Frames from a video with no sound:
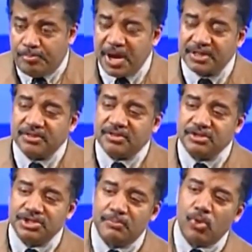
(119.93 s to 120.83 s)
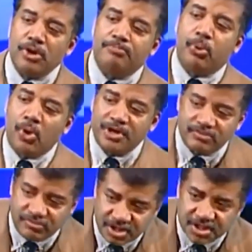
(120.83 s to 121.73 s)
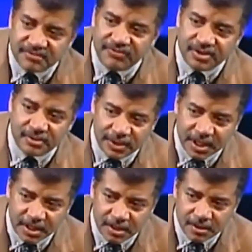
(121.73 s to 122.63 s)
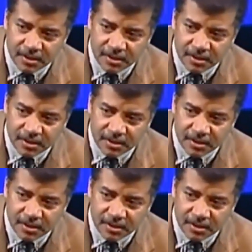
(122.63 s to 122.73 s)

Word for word: But there's a more important reason for doing it.